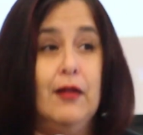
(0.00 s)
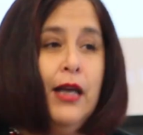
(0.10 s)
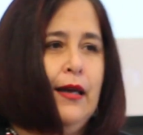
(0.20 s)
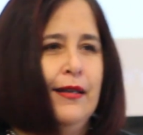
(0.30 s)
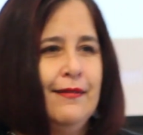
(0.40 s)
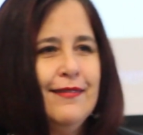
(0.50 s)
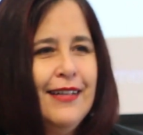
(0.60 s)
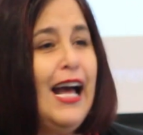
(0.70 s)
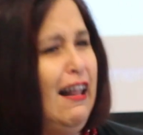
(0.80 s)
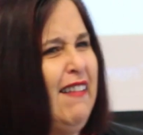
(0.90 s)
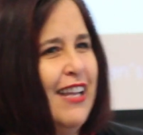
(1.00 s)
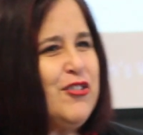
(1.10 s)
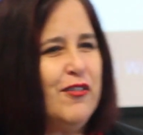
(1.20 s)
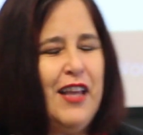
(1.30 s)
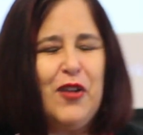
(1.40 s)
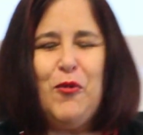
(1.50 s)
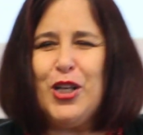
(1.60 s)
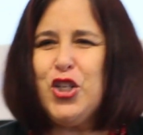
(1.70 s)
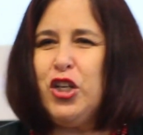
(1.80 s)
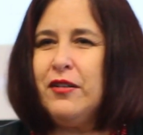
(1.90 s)
Okay, I'll answer that
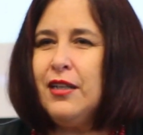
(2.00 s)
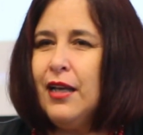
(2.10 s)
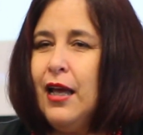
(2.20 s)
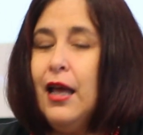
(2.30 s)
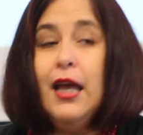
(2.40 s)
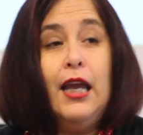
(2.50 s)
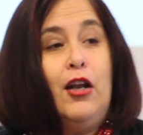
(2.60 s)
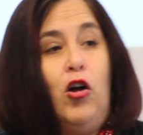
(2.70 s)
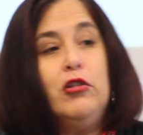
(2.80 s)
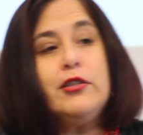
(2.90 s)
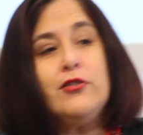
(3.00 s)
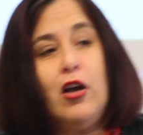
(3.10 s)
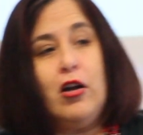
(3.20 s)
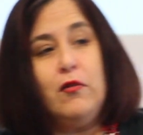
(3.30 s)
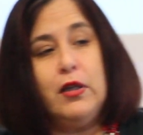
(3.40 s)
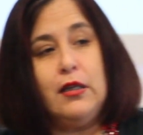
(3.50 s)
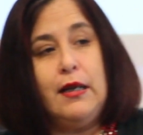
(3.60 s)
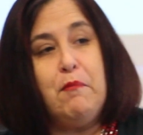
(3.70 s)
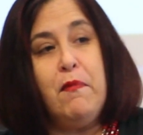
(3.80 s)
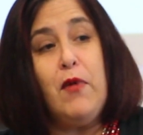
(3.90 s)
question. It all started with
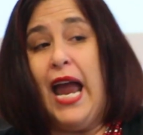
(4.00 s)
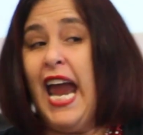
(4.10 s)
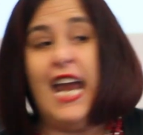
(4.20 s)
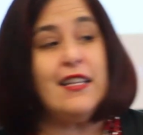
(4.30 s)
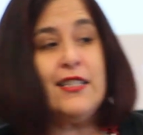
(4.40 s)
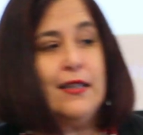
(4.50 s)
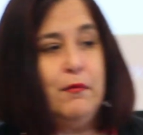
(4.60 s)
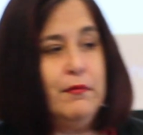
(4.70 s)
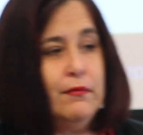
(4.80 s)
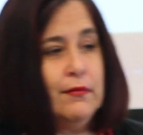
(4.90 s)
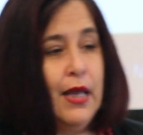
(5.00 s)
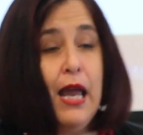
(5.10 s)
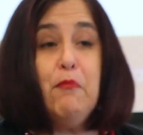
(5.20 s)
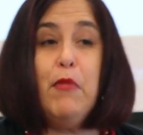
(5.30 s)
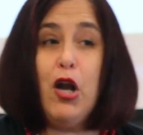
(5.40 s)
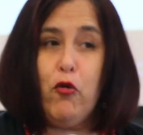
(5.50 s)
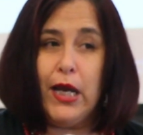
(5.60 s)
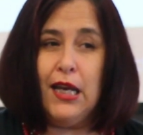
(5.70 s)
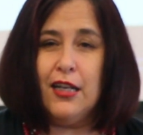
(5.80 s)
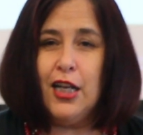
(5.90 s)
an handsome
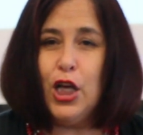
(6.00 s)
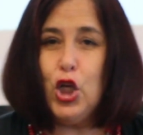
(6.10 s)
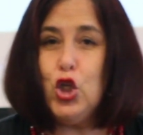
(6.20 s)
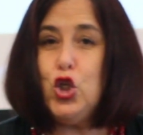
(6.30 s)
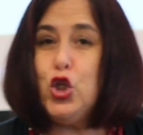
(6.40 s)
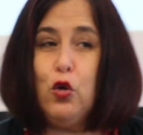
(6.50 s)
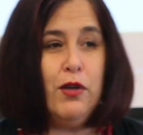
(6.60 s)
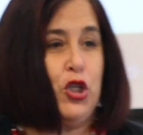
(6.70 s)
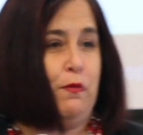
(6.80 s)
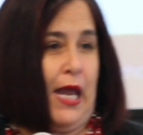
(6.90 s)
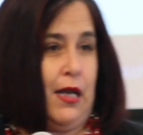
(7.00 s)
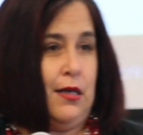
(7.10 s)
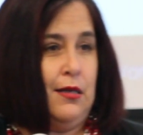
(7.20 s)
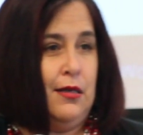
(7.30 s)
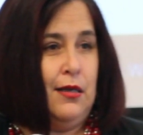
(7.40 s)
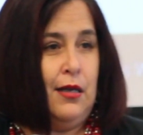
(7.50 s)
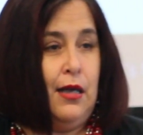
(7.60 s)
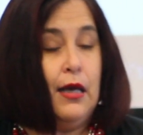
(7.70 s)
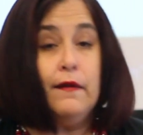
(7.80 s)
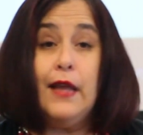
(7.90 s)
American Jewish man
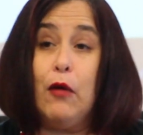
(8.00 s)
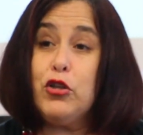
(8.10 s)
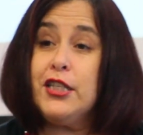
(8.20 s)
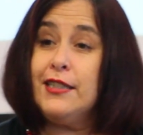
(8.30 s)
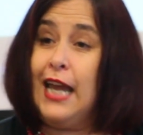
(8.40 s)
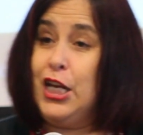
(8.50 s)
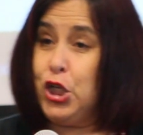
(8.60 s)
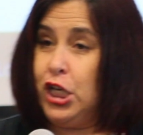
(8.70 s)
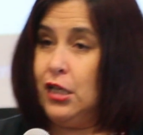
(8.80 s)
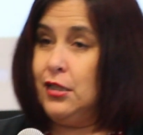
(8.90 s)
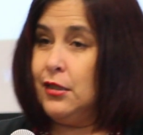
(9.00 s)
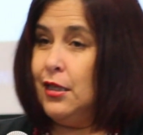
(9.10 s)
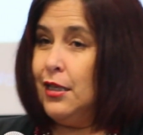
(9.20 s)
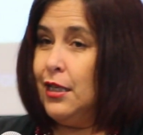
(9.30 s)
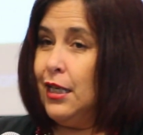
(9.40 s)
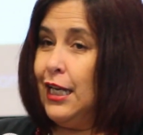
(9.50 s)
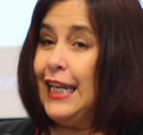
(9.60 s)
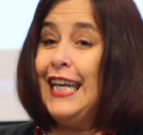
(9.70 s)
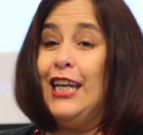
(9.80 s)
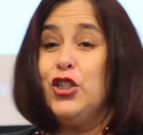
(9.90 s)
that was stationed
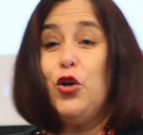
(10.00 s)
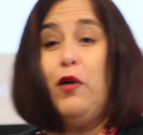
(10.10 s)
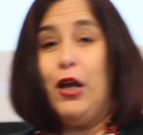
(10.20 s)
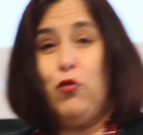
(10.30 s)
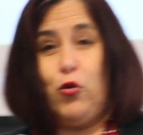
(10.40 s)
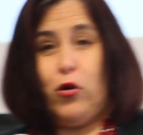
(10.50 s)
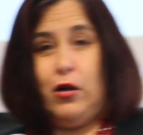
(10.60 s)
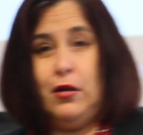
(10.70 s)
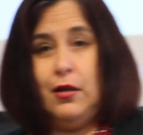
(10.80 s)
in Quito, Ecuador,